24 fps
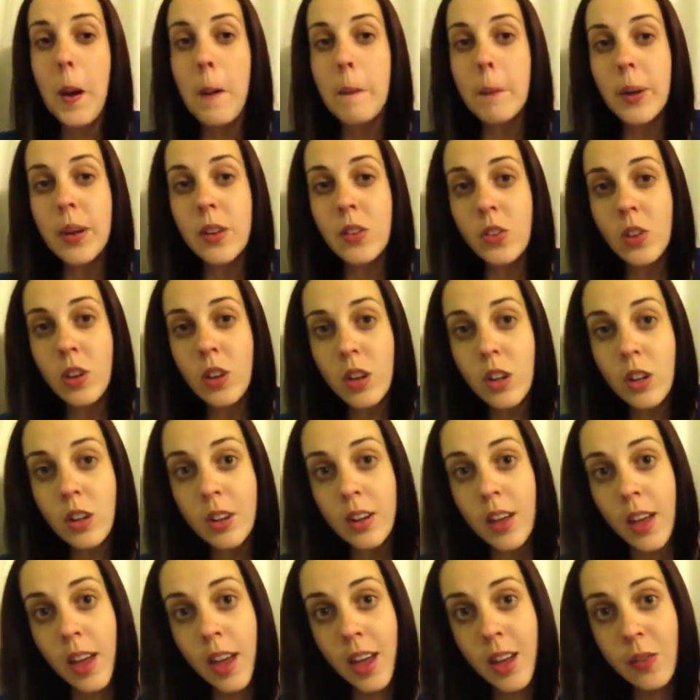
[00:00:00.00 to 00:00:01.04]
But it's called
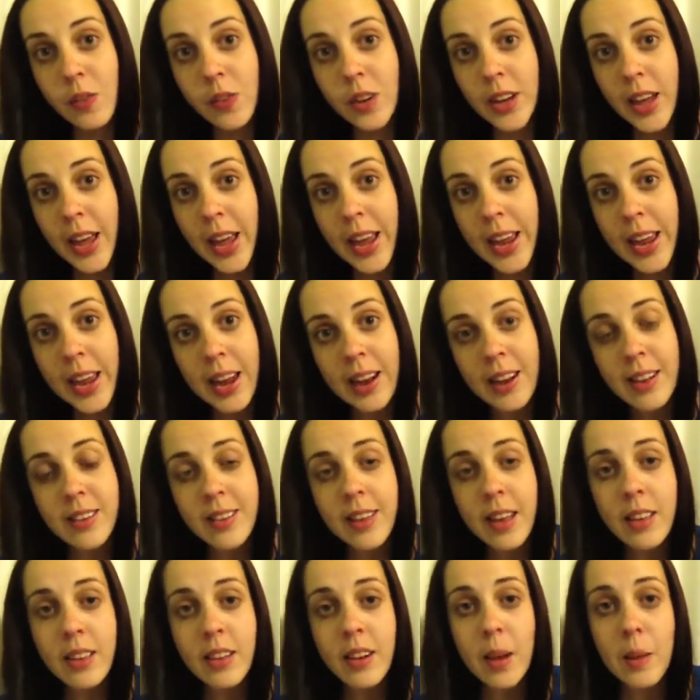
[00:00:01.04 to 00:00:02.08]
Every Day, and it
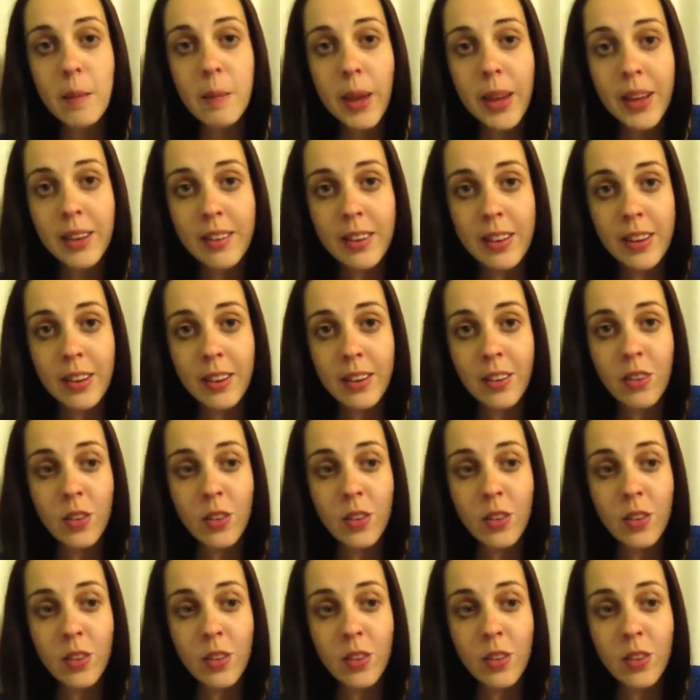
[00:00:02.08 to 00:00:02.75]
sounded amazing,